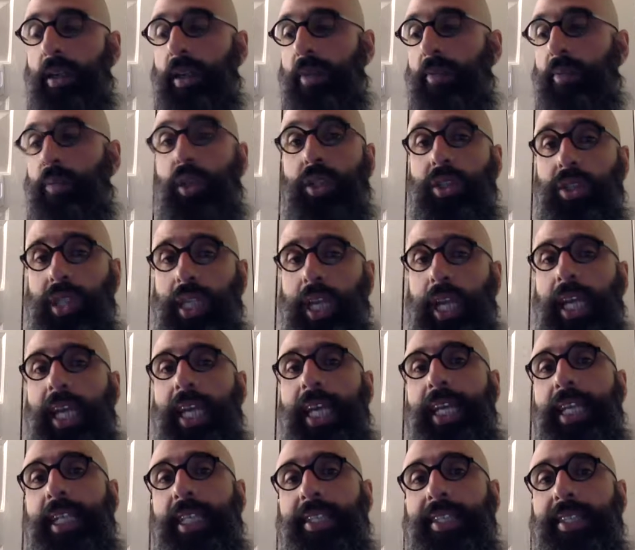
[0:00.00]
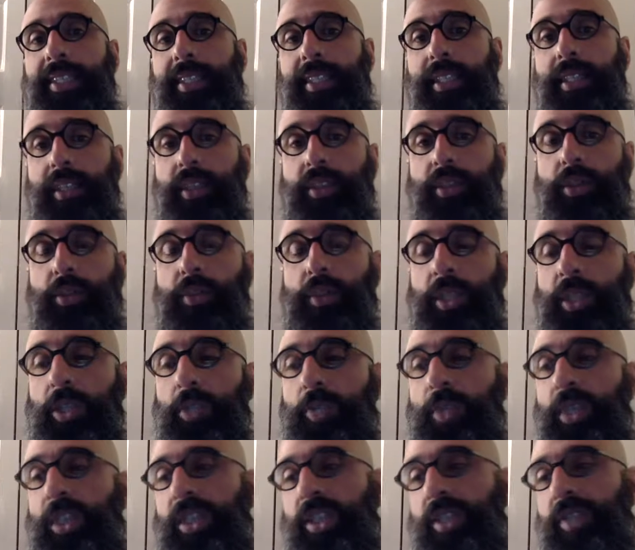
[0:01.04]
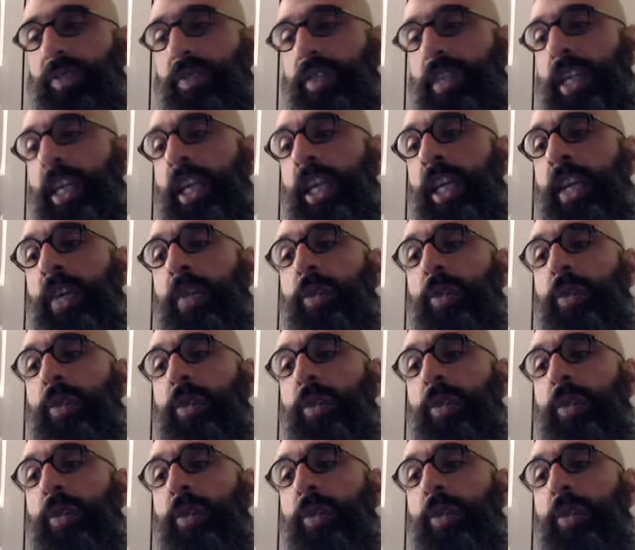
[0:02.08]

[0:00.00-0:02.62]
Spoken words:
mujtahids, to be specific,